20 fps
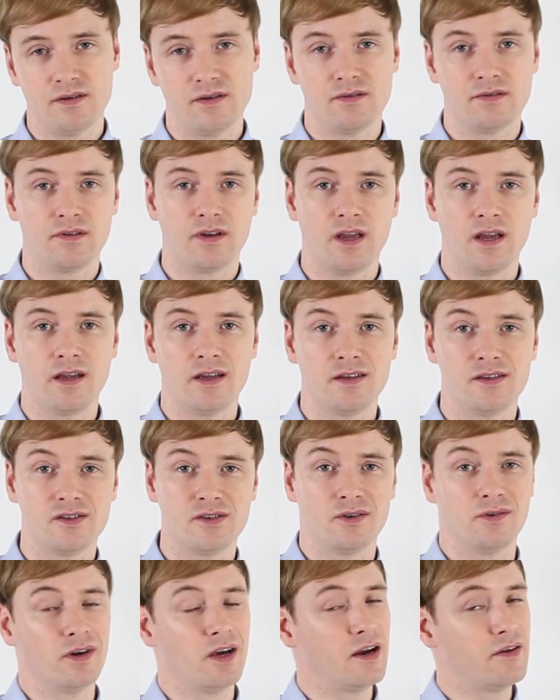Okay,
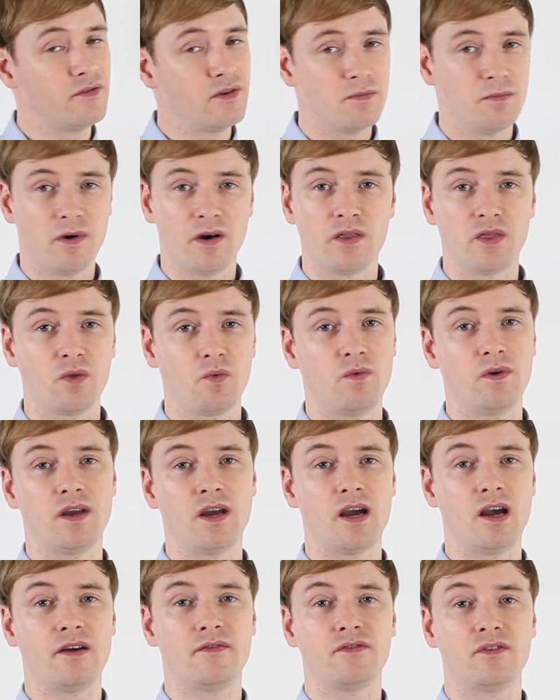so every month we
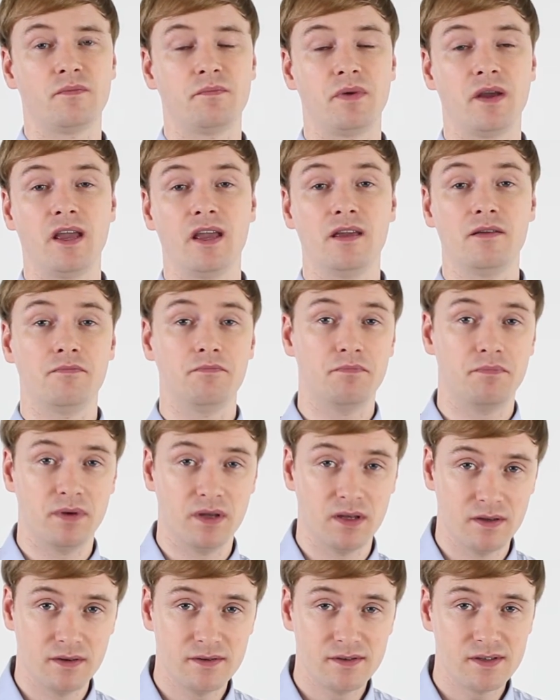have to pay
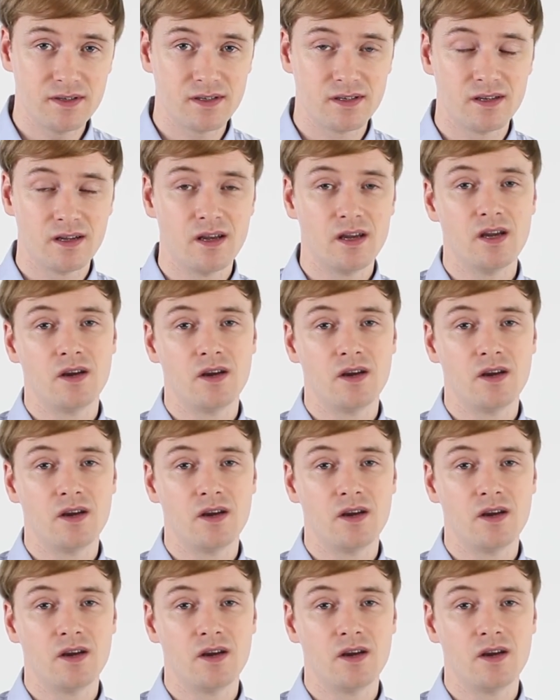bills.